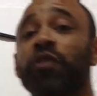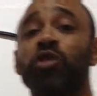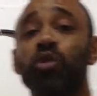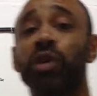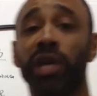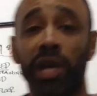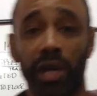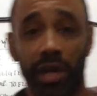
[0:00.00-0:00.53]
you
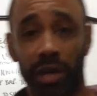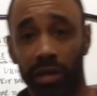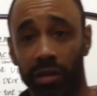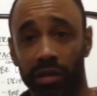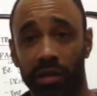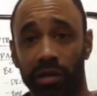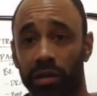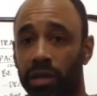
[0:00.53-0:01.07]
can,
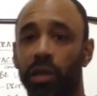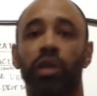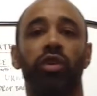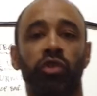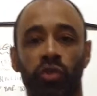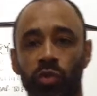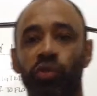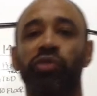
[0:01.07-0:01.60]

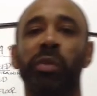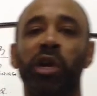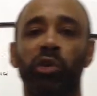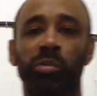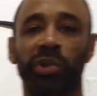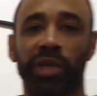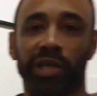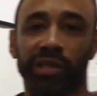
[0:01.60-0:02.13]
use metal
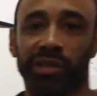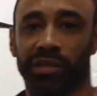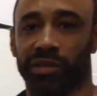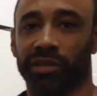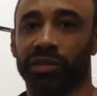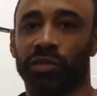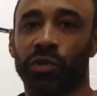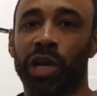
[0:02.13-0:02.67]
plates,
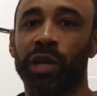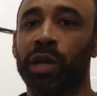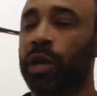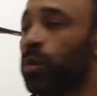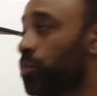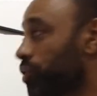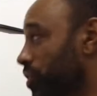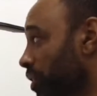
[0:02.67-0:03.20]
right?
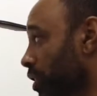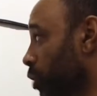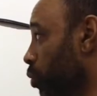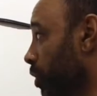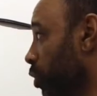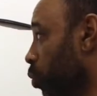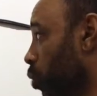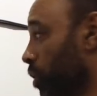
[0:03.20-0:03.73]
Particularly
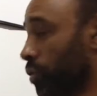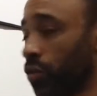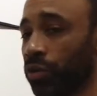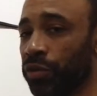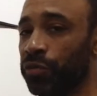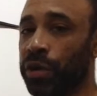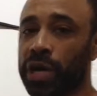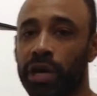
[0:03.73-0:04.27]
with the
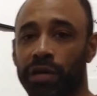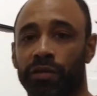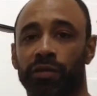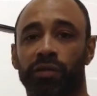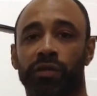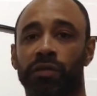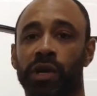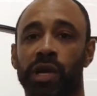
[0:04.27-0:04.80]
135,
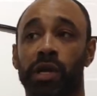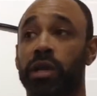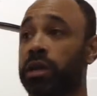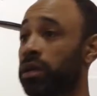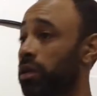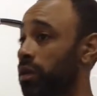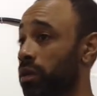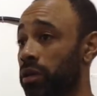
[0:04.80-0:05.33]
right?
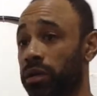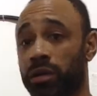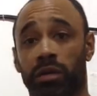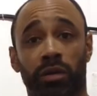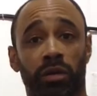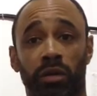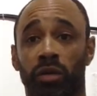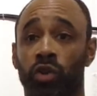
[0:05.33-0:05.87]

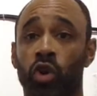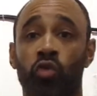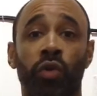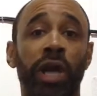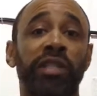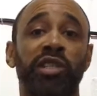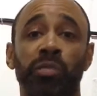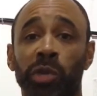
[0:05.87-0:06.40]
Go
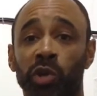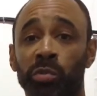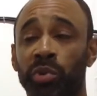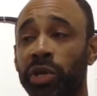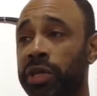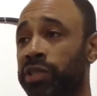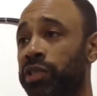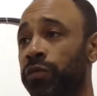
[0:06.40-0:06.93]
right to metal
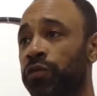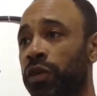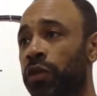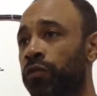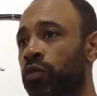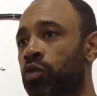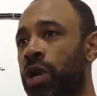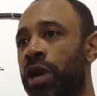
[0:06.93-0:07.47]
plates.
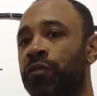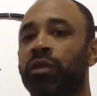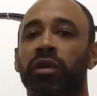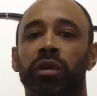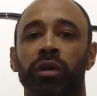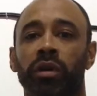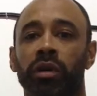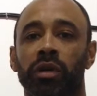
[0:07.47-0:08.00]
If you have
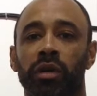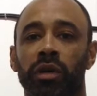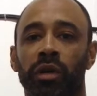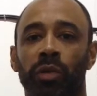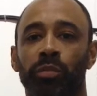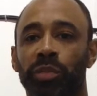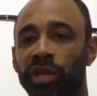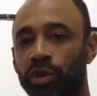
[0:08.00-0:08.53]

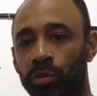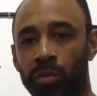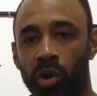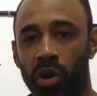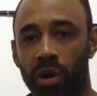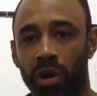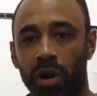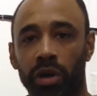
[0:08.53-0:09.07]
a beater
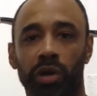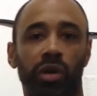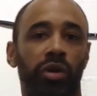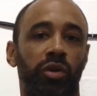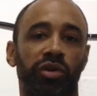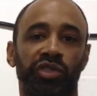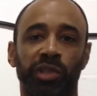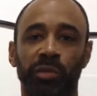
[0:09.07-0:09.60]
bar
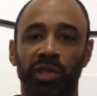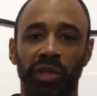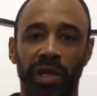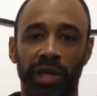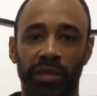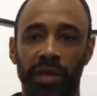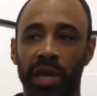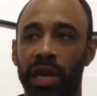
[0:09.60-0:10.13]
or something
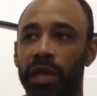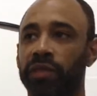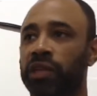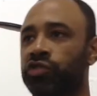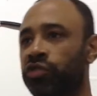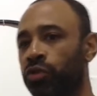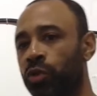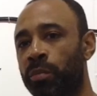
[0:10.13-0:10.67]
like
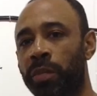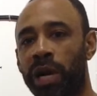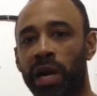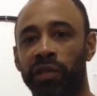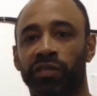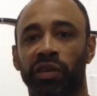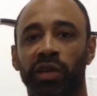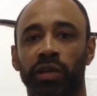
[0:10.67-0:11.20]
that you don't
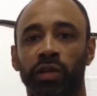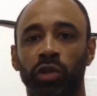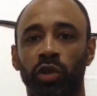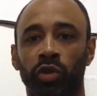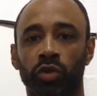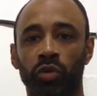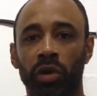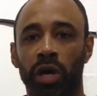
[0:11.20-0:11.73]
mind taking a
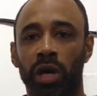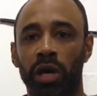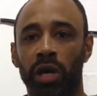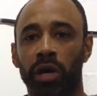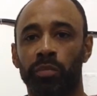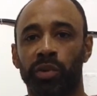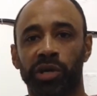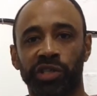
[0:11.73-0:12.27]

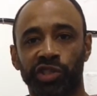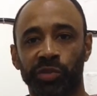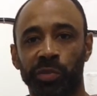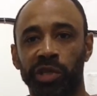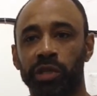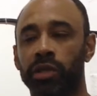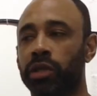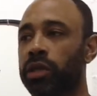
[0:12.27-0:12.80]
little
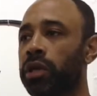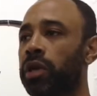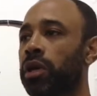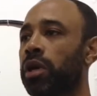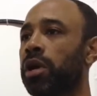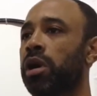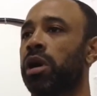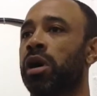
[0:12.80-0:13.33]
punishment,
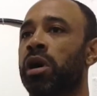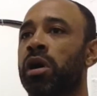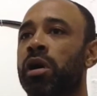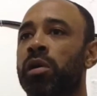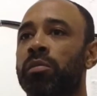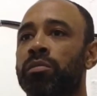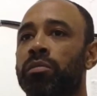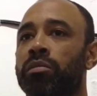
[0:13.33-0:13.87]

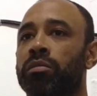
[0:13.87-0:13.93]
and